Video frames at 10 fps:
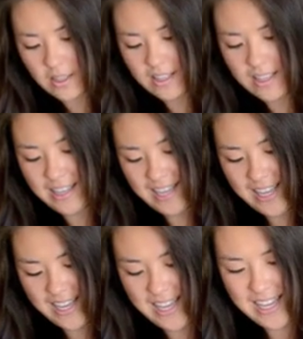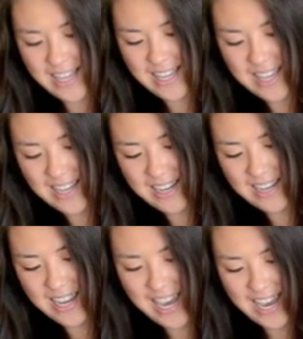
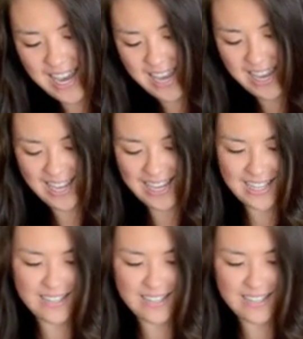[no speech]